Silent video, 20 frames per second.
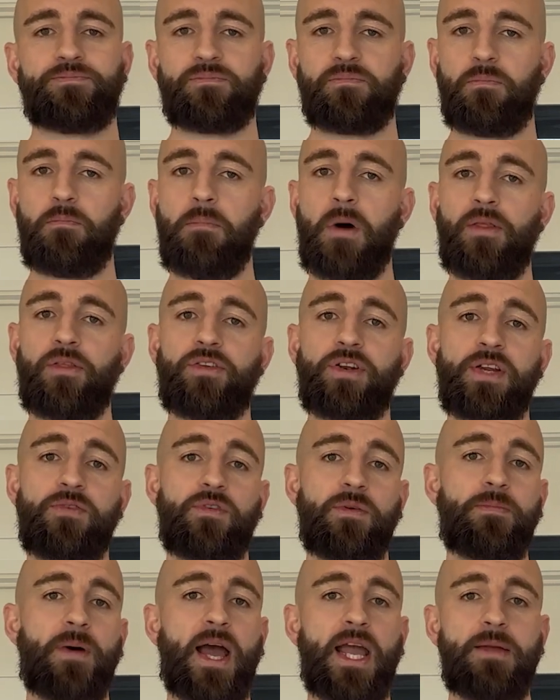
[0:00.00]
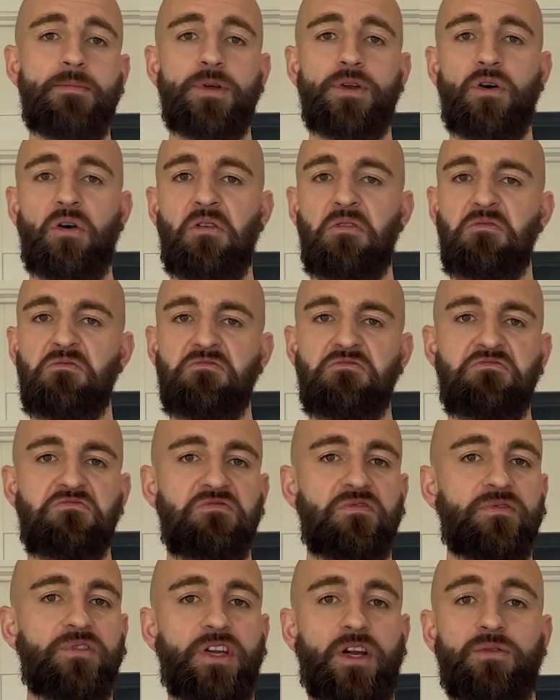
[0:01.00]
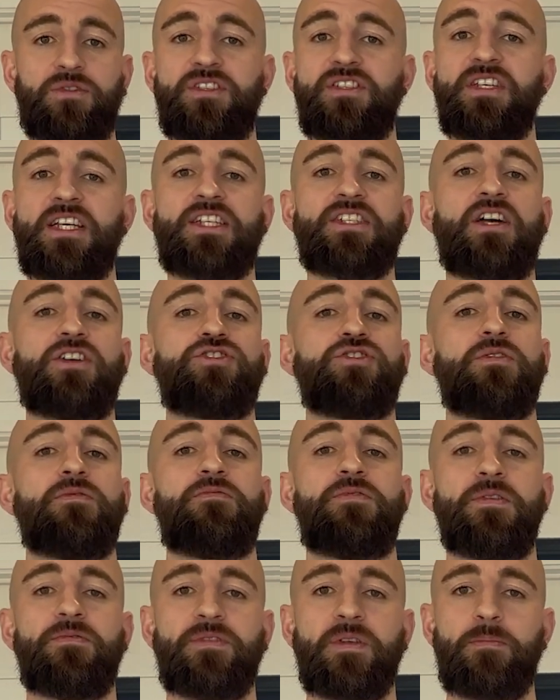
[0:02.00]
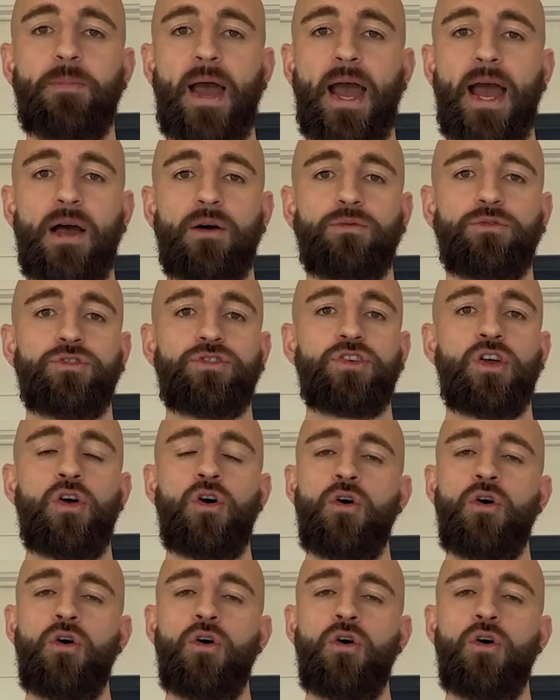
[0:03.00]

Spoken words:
monthly repayment of £650